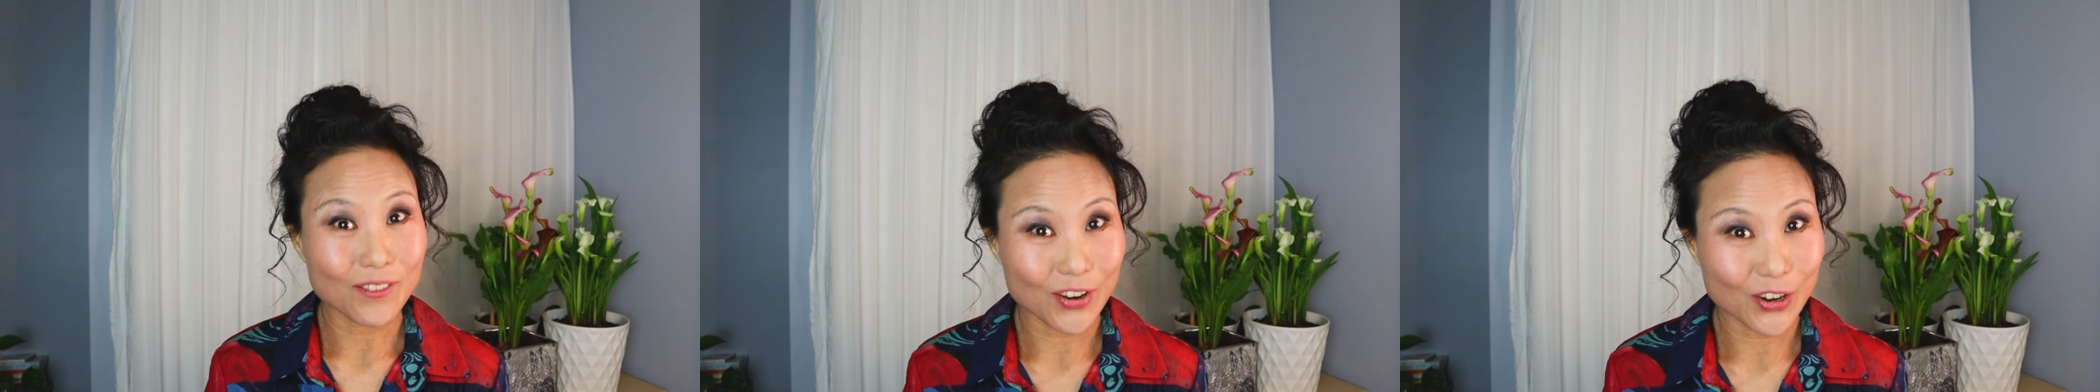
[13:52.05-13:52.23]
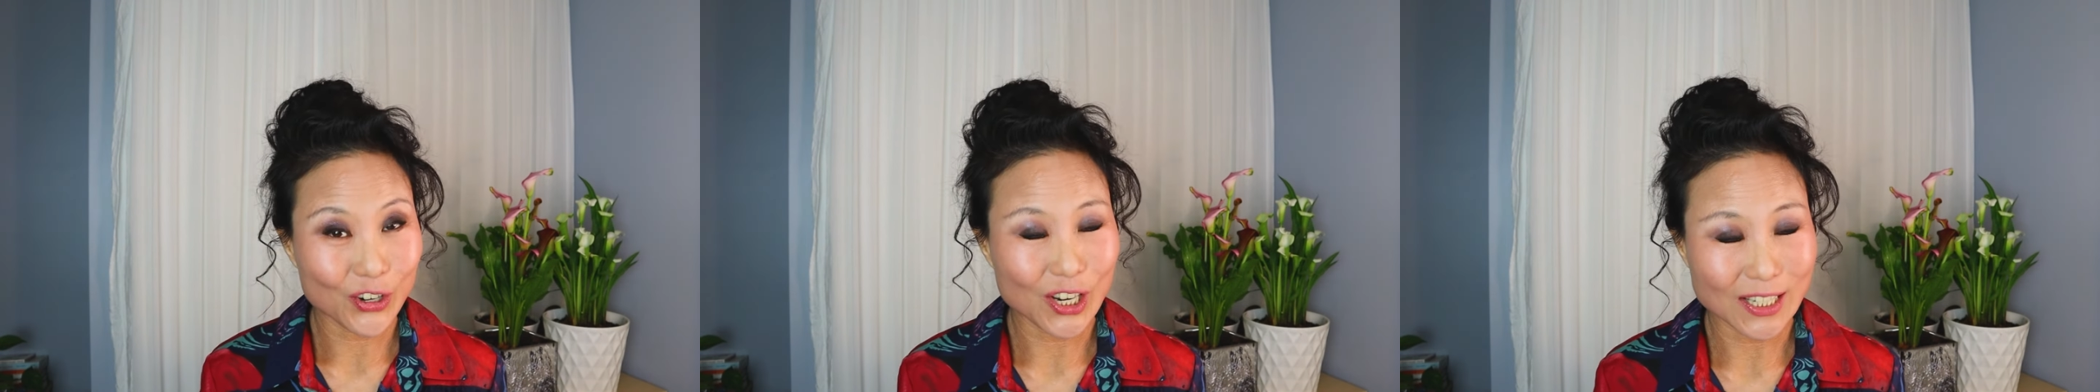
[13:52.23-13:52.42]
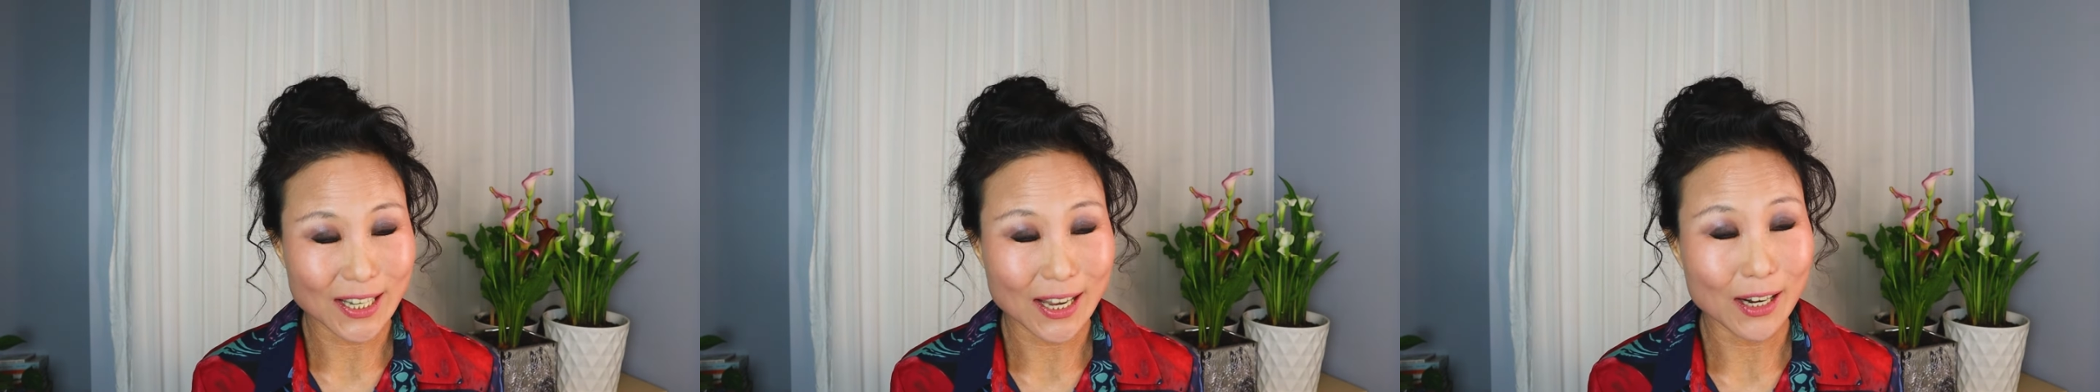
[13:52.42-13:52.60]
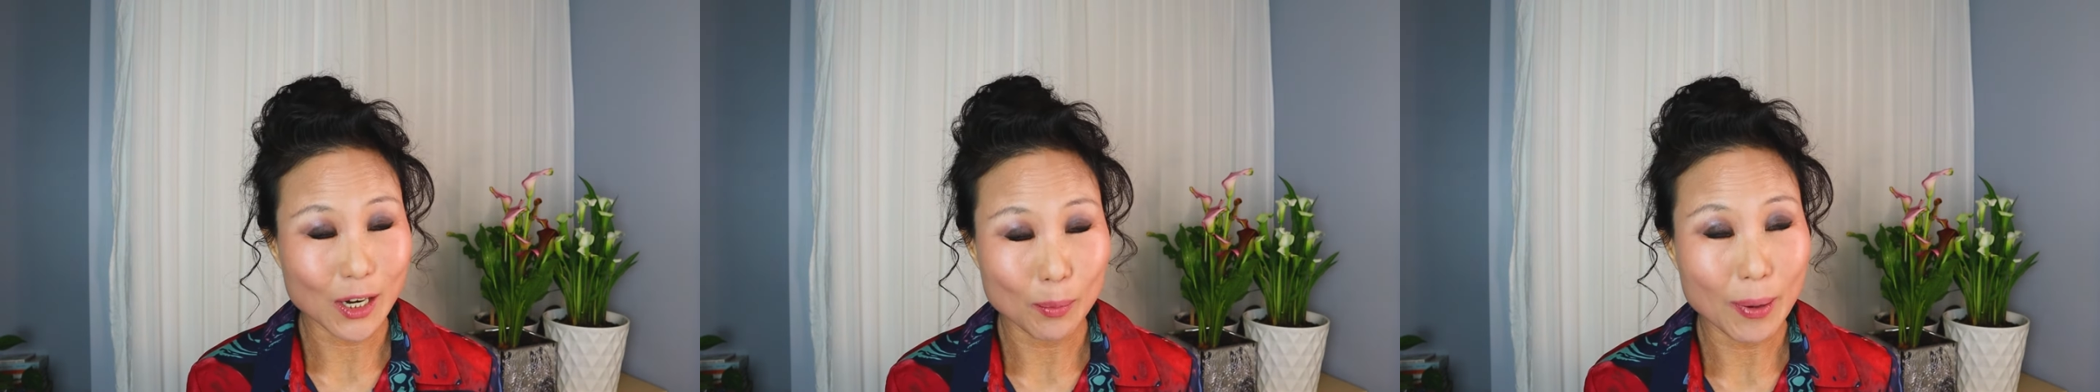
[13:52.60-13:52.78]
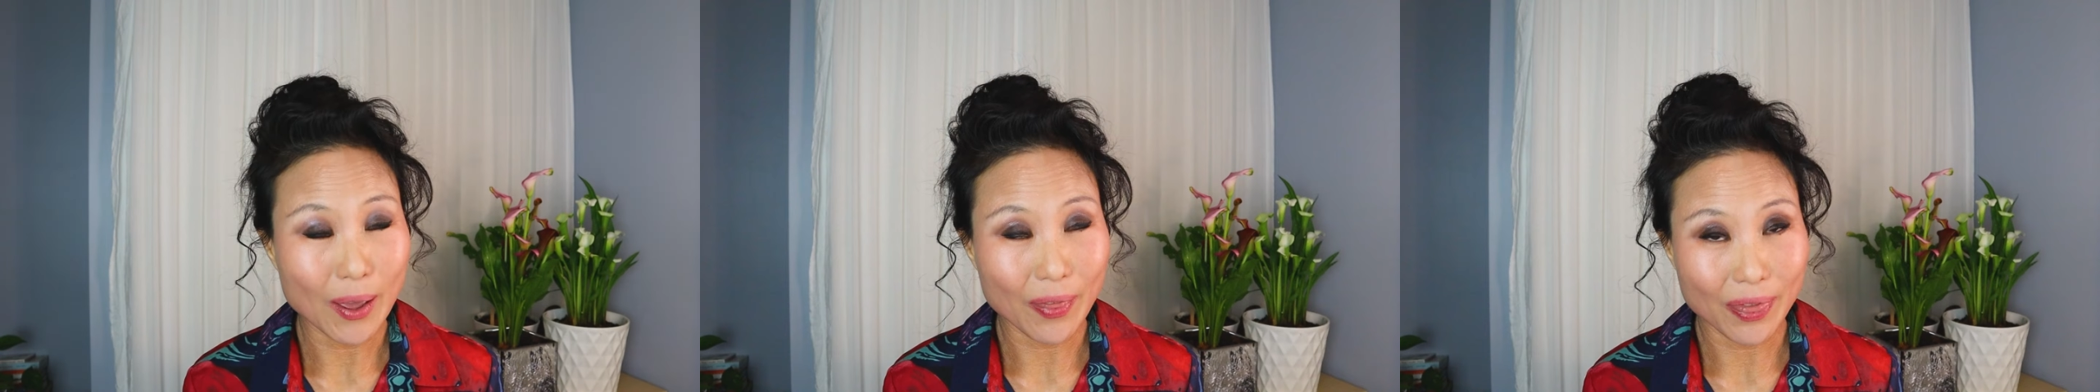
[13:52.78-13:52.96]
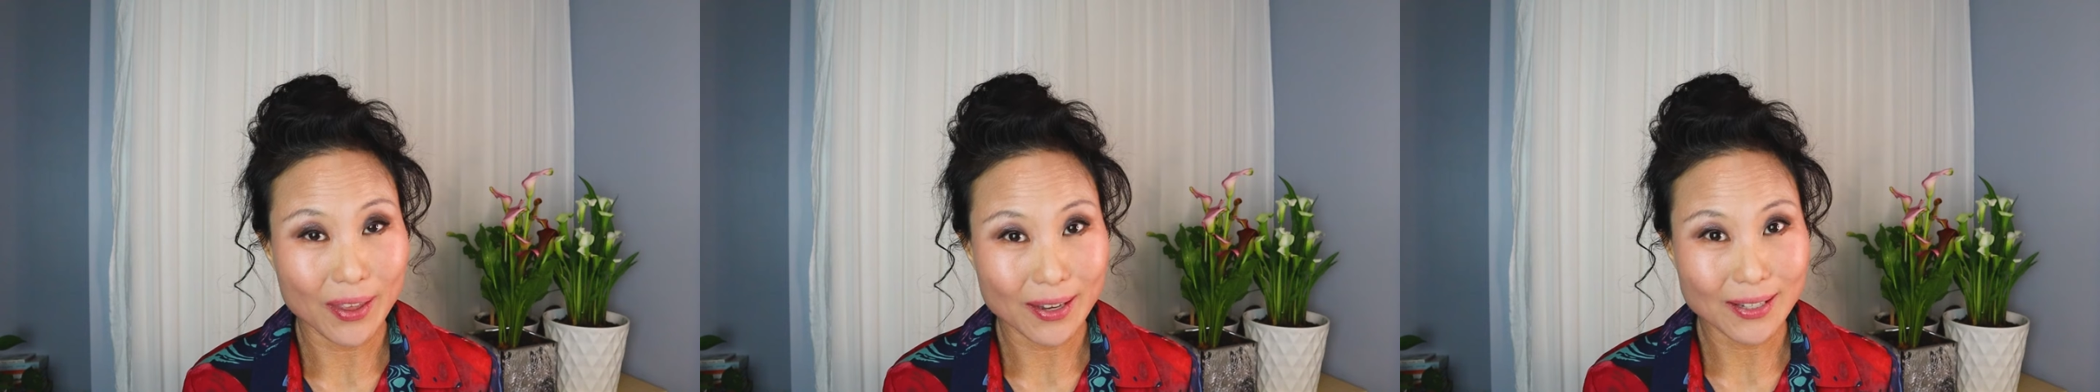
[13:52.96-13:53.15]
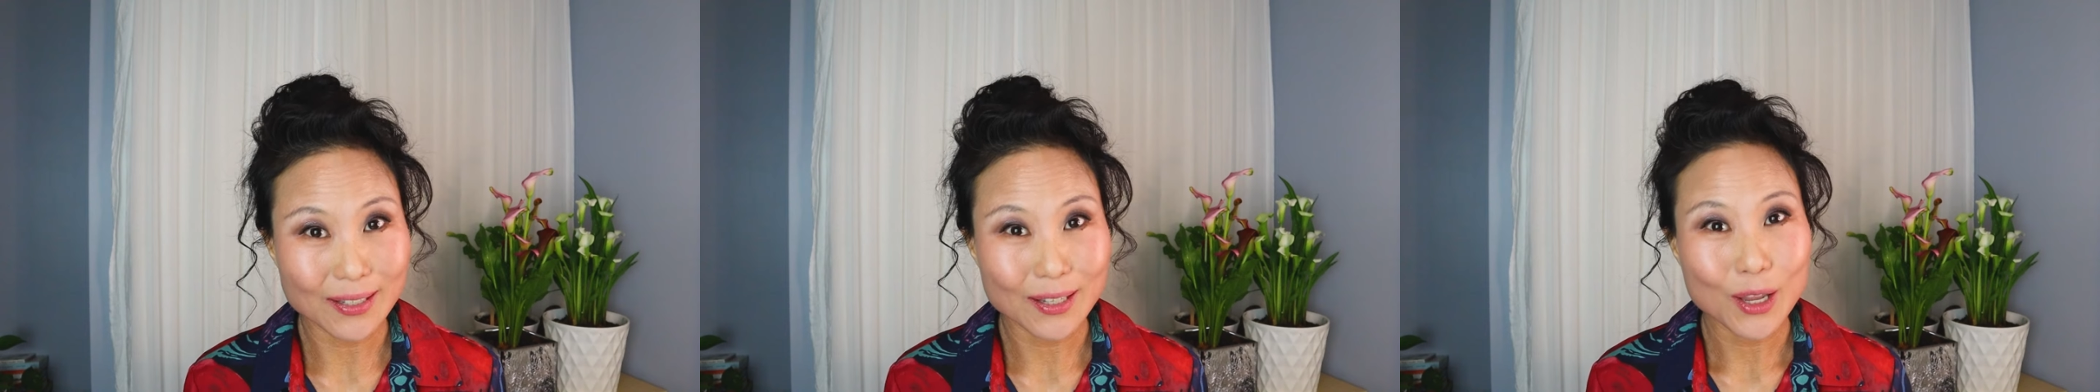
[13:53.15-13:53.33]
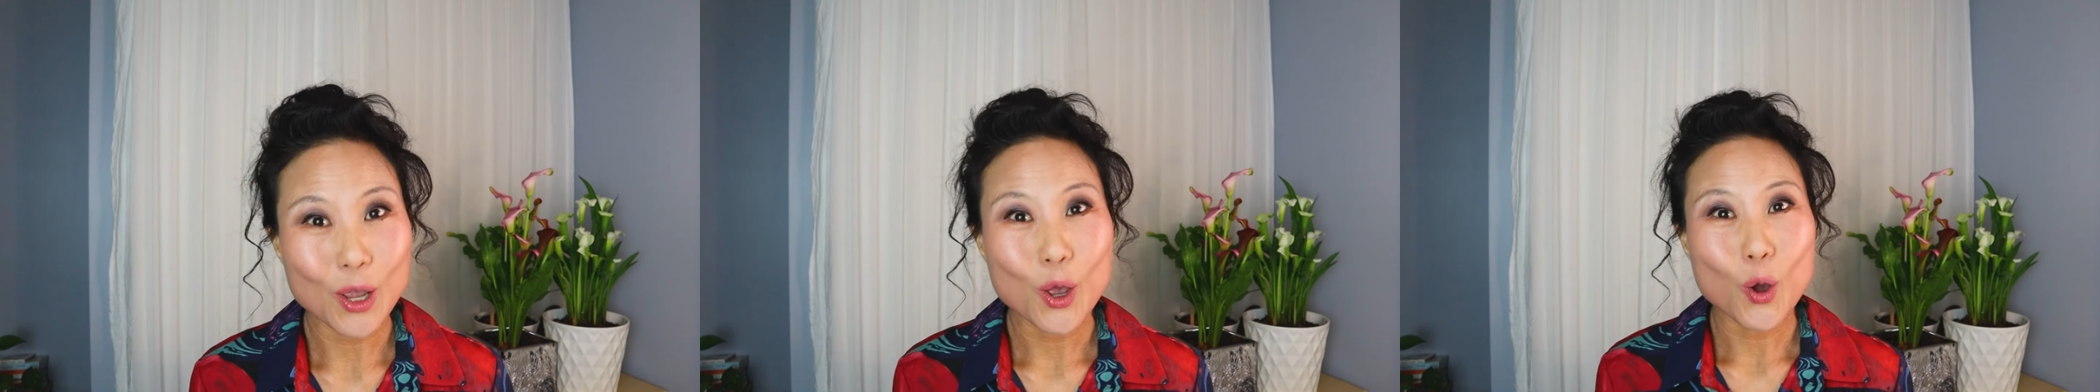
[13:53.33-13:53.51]
very excited about
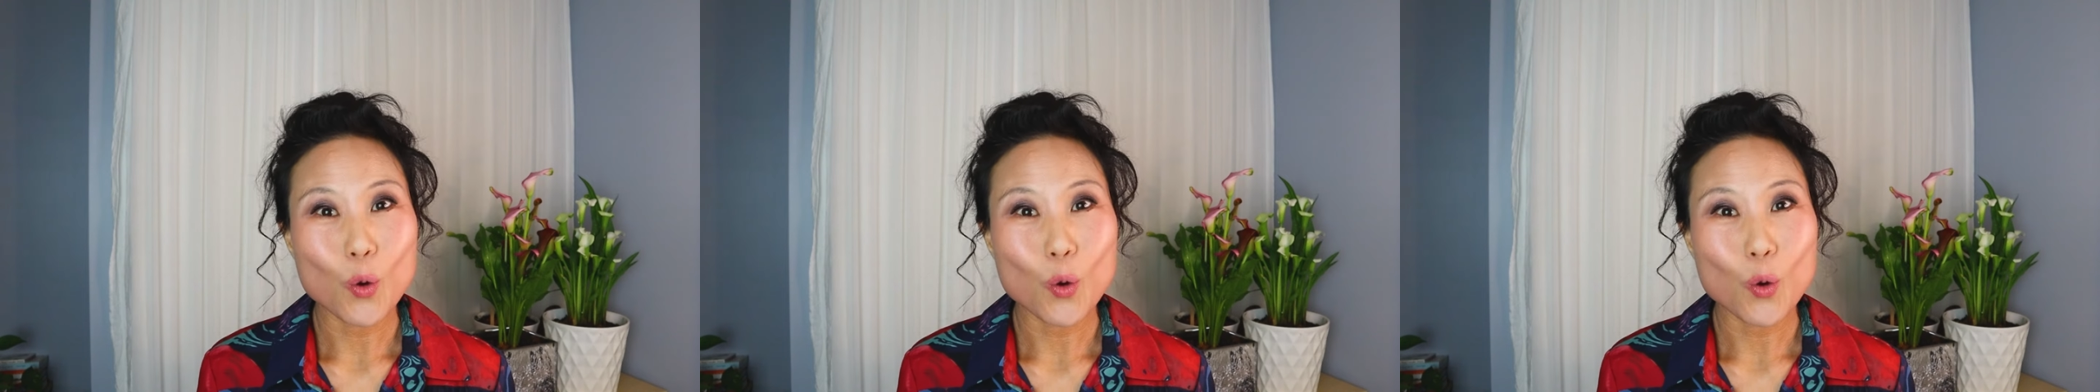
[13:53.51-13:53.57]
this.